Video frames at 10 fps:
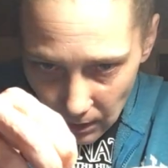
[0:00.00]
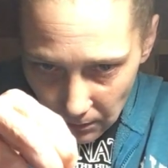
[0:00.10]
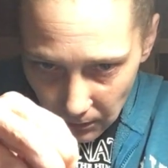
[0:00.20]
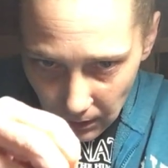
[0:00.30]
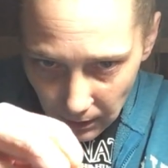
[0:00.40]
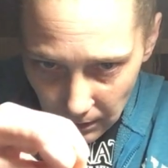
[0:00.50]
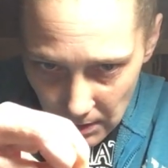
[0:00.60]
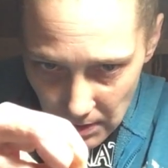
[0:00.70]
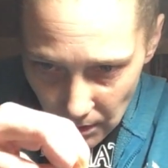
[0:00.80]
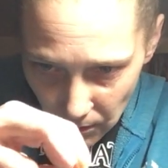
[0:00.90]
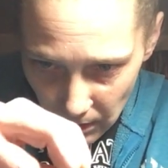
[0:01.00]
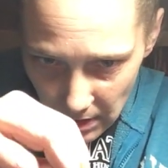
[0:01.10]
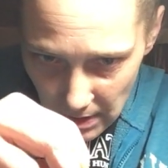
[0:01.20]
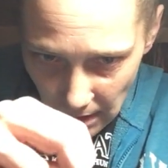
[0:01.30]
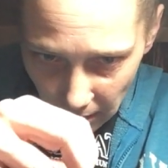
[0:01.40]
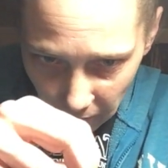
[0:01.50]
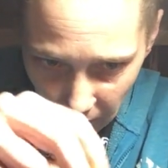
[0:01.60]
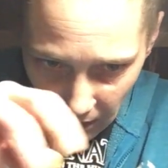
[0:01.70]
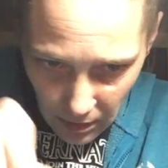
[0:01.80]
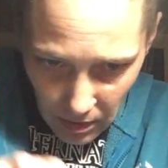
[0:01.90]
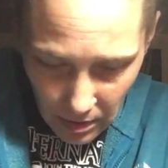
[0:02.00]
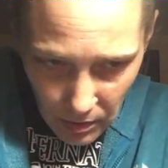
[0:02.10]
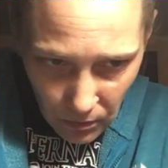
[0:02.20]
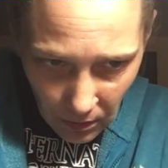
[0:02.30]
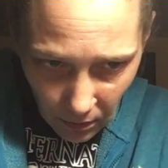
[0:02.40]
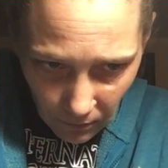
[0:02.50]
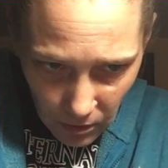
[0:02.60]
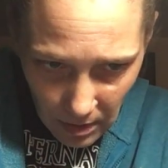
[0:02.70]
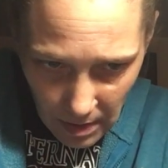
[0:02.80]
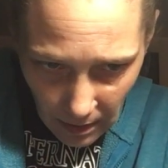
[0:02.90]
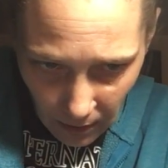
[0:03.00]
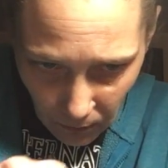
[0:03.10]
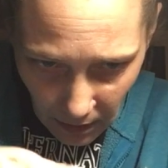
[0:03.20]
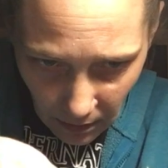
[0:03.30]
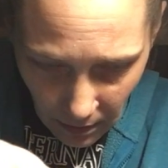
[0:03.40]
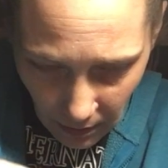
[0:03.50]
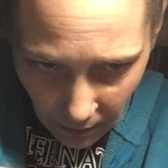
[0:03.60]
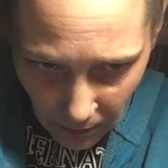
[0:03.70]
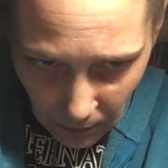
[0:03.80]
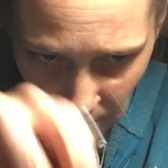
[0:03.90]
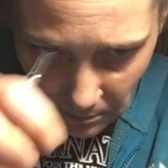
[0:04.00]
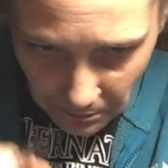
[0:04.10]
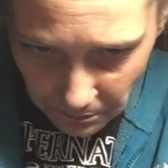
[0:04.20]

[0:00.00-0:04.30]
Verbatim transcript: Okay, so we just got to finish this one off just like we did the other one.